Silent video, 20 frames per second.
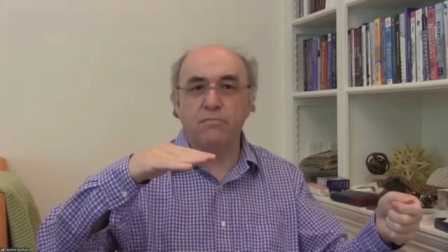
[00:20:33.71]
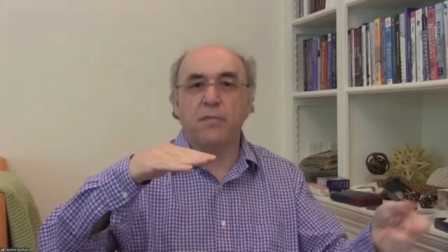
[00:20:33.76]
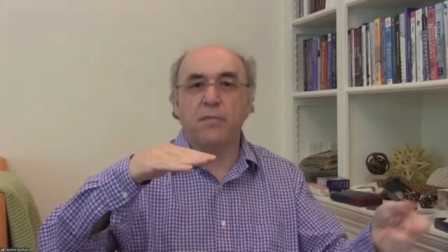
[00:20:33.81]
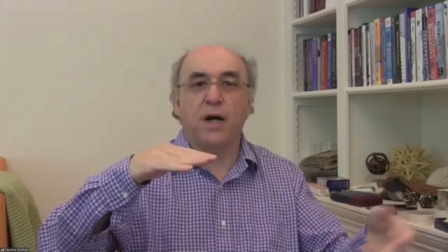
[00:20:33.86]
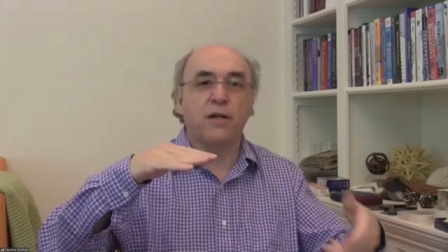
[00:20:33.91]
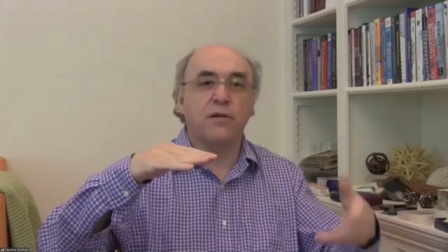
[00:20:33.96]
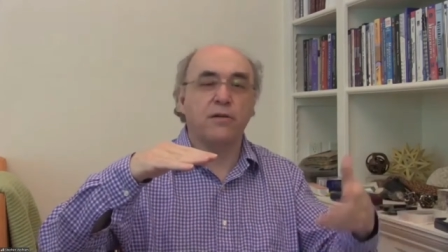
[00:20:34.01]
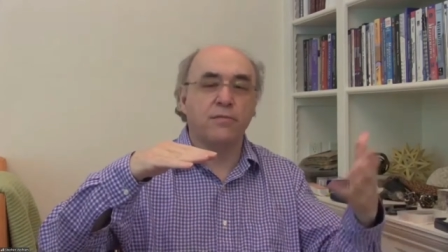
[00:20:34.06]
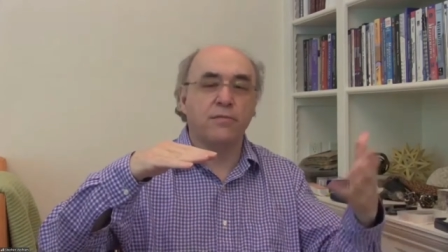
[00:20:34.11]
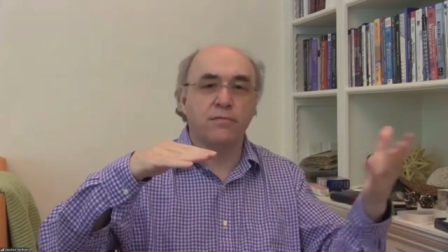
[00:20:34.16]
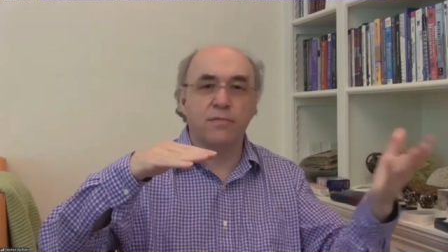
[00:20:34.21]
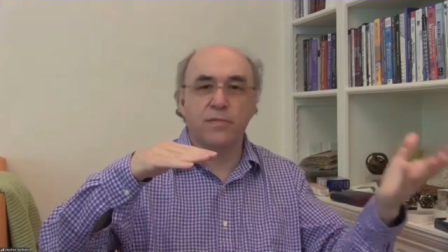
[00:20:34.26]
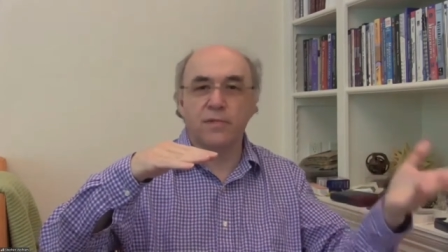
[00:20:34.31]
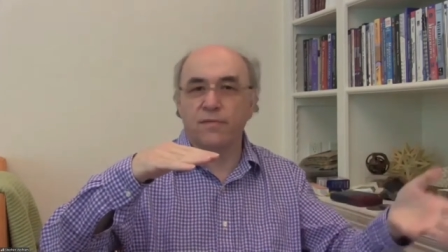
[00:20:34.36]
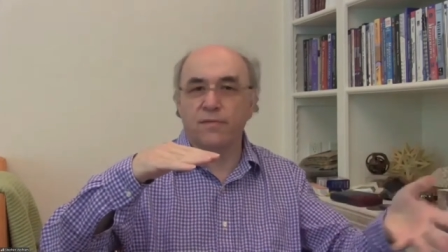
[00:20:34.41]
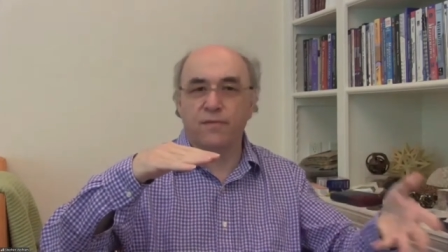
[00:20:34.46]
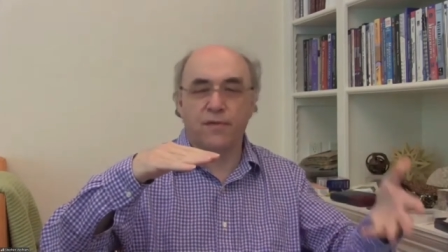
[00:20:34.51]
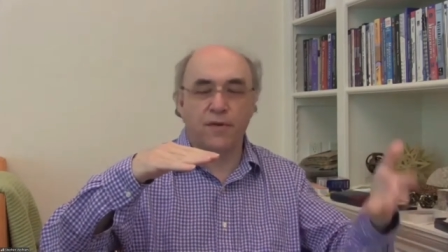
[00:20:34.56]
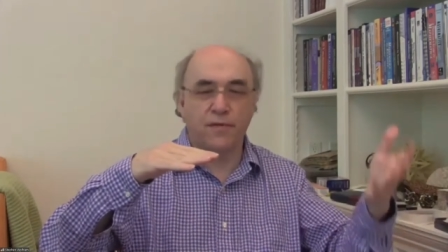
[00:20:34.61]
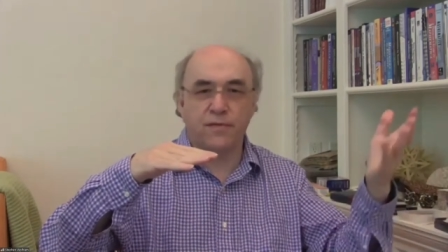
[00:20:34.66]

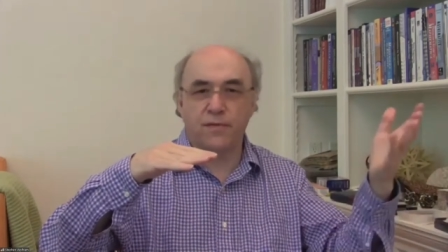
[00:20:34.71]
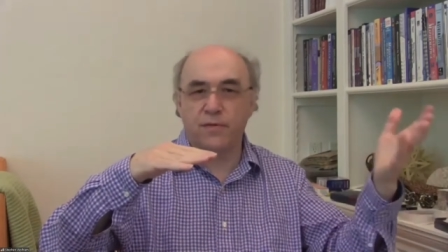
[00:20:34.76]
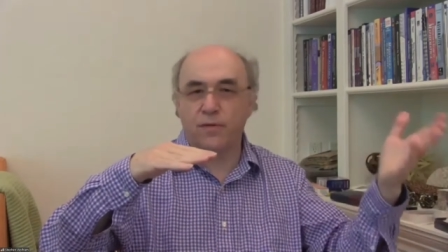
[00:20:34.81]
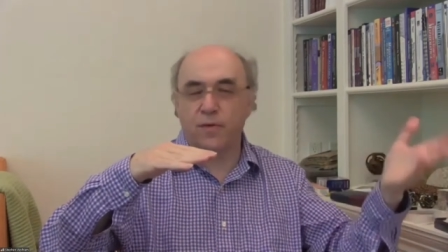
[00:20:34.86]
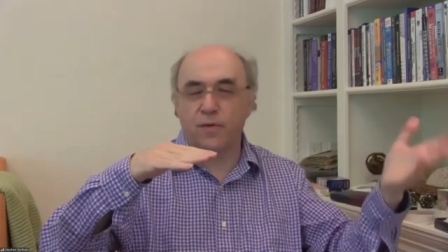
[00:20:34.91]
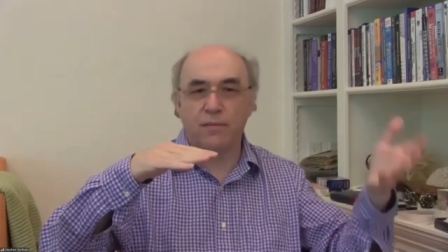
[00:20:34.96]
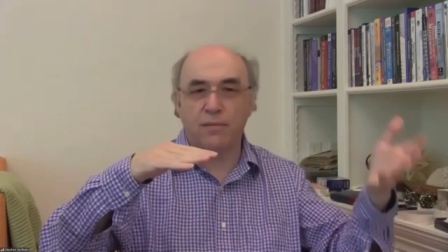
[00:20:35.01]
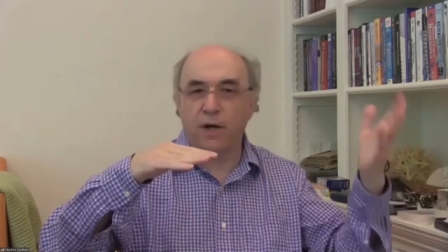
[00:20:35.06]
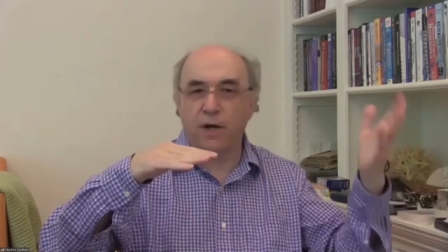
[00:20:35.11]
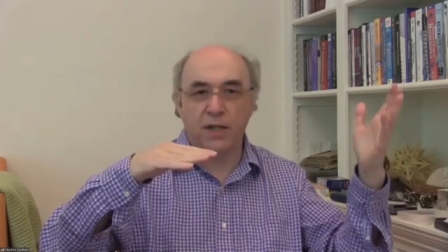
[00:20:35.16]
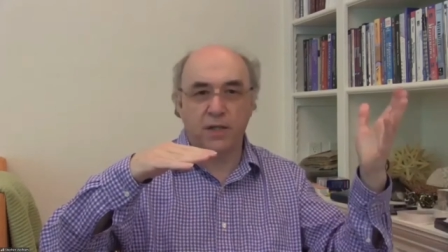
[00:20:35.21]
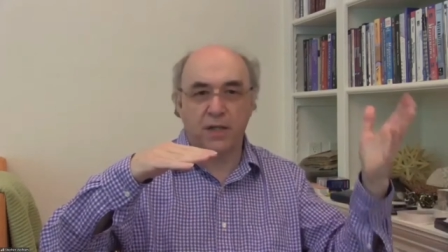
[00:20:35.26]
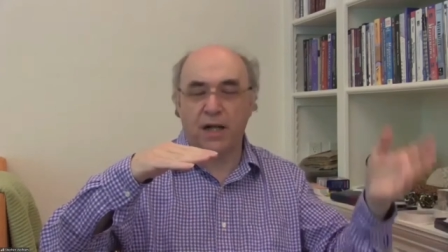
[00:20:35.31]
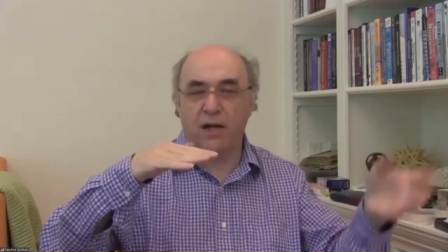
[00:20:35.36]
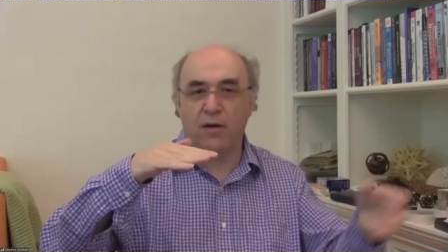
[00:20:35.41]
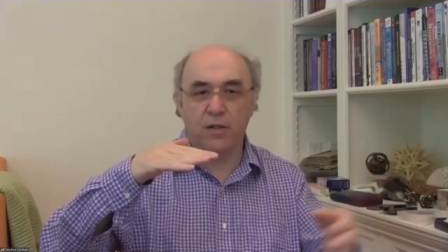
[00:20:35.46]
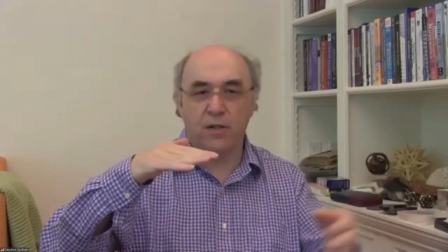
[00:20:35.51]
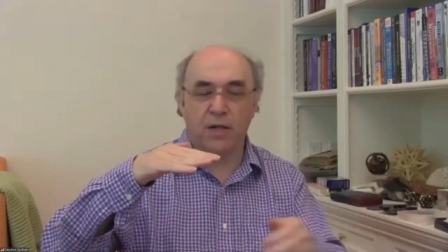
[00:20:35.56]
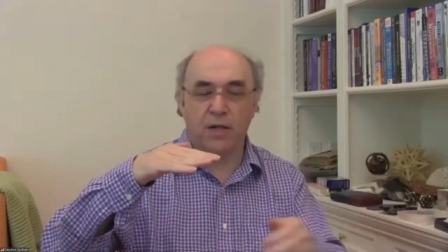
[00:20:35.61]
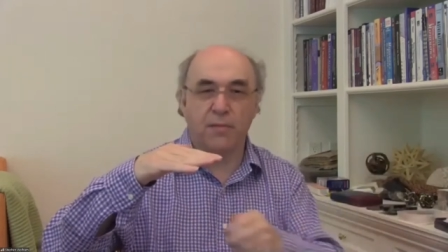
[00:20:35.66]
120 miles an
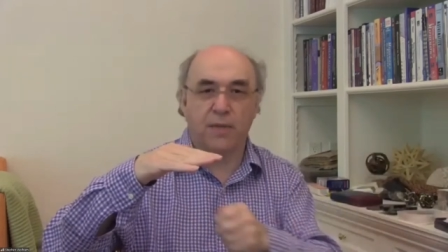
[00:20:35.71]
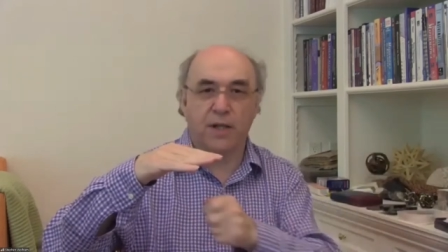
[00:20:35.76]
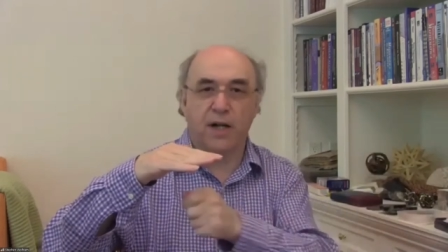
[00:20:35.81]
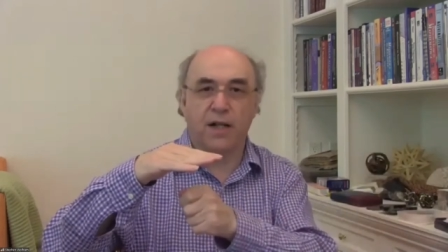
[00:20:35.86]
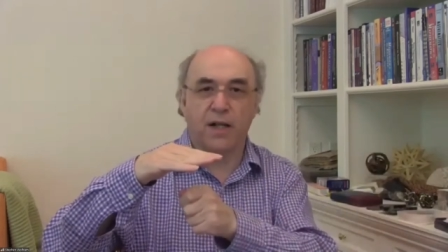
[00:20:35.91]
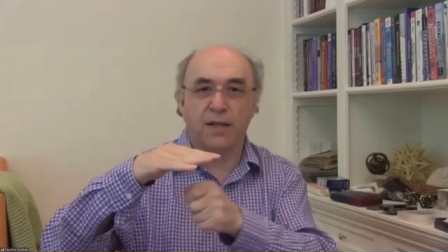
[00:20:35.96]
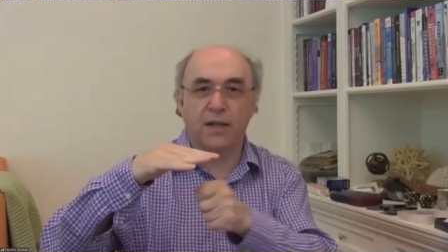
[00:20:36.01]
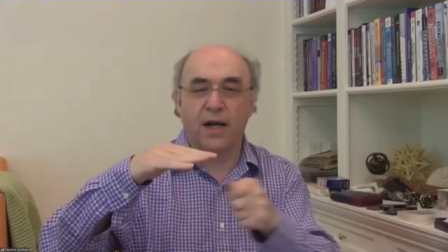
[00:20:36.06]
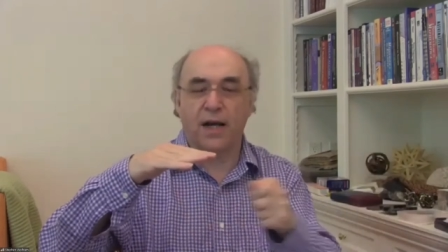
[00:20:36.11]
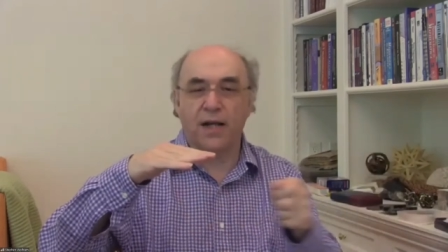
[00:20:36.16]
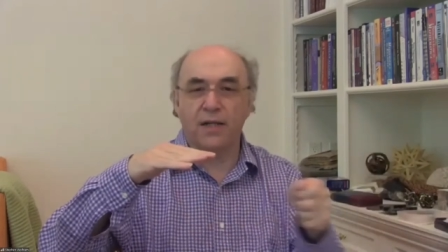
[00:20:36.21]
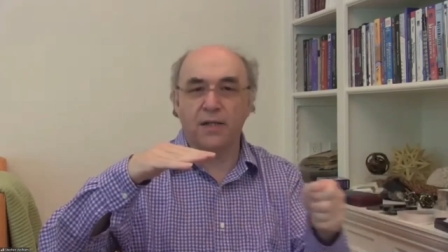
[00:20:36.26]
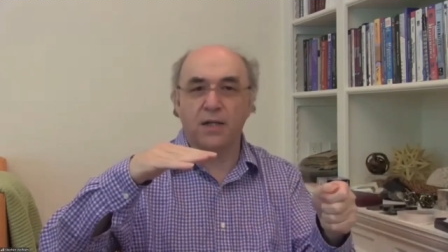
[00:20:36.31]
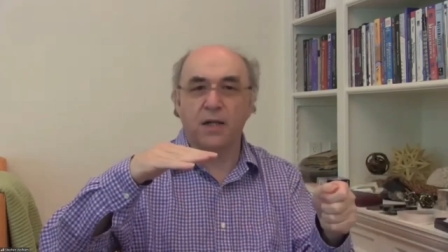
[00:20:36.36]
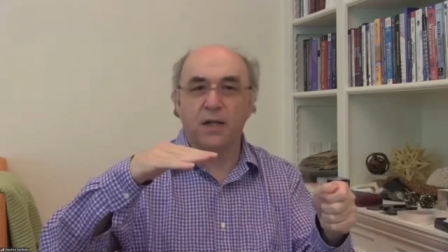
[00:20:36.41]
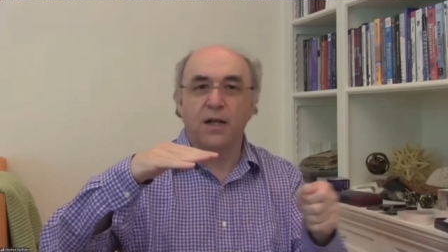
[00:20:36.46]
hour, something like that,